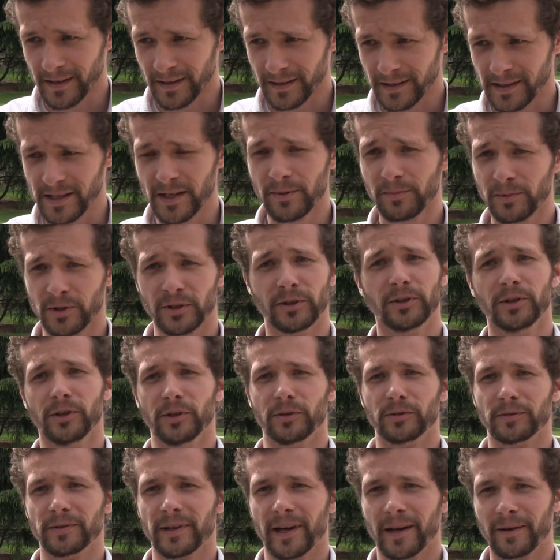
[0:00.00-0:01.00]
sim to
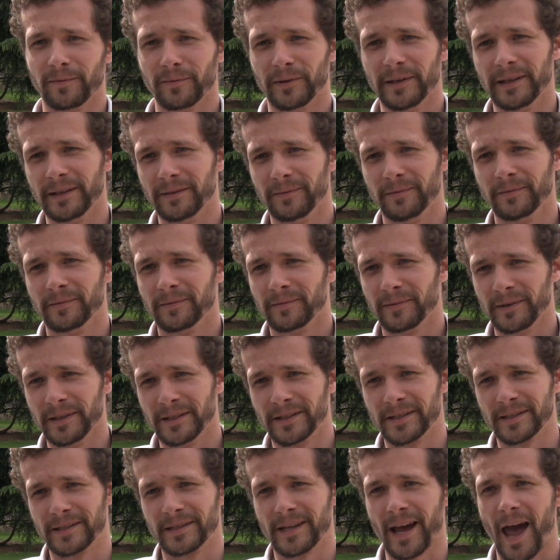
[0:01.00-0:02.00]
do that we
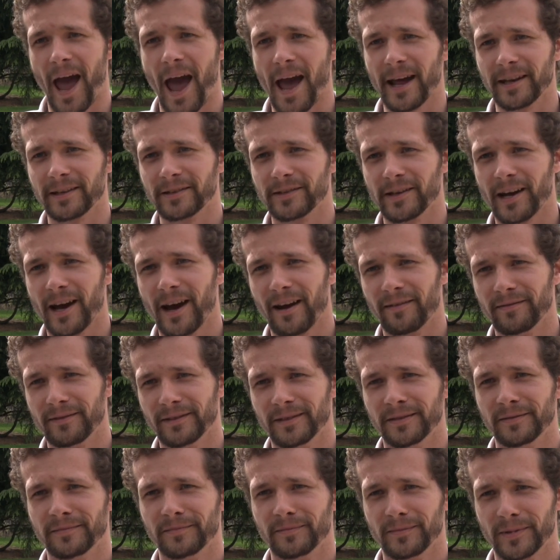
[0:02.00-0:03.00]
just had to have
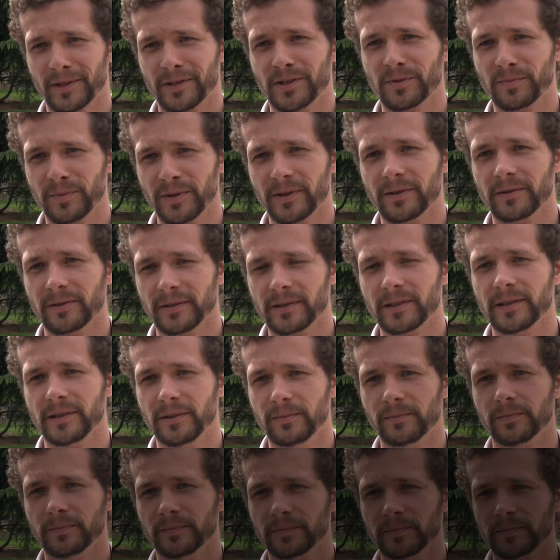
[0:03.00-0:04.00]
a much bigger team.